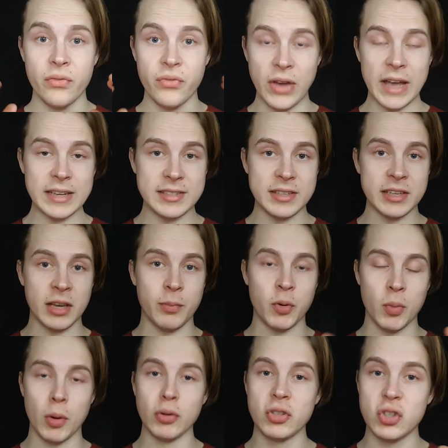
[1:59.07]
Fasting
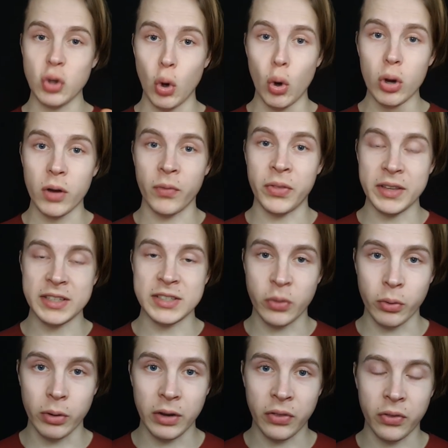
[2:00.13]
promotes all of these
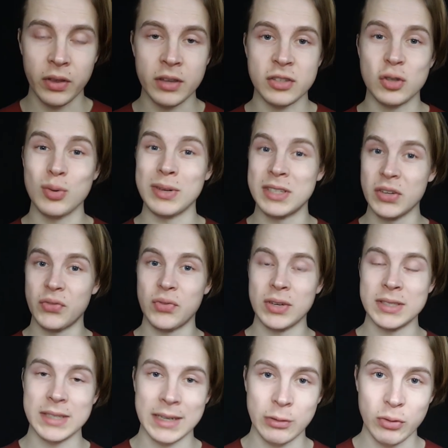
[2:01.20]
three things to a
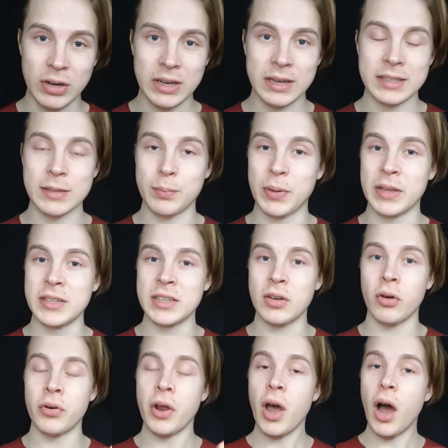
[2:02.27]
different degree depending
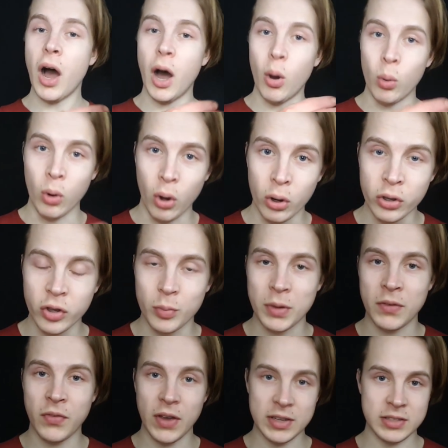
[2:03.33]
on how long you've been
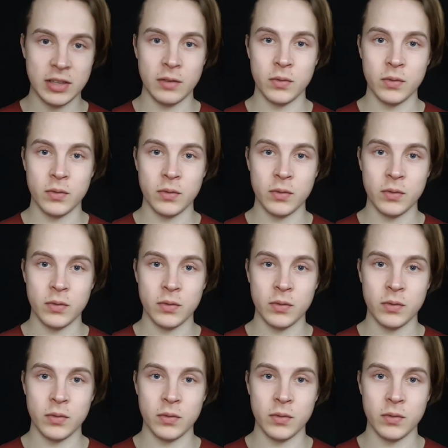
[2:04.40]
fasting